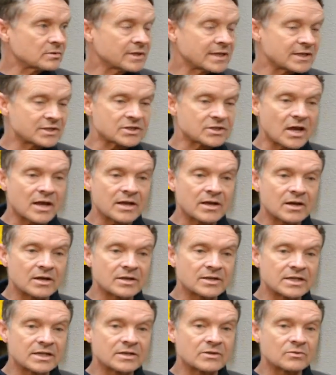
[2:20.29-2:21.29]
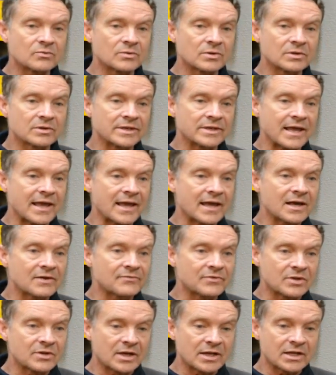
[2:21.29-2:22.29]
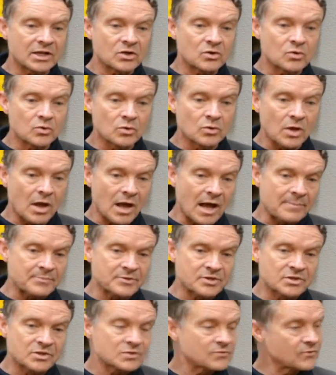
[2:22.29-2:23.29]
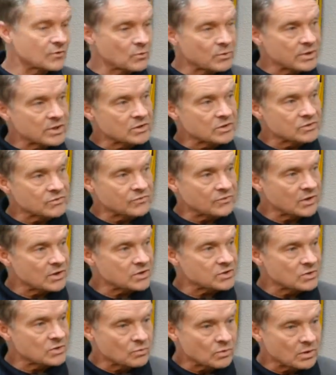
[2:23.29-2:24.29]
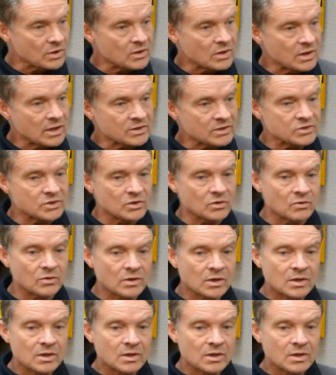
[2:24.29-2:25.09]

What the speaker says: And Scion didn't really have a lot of cool options for wheels for us to work on, so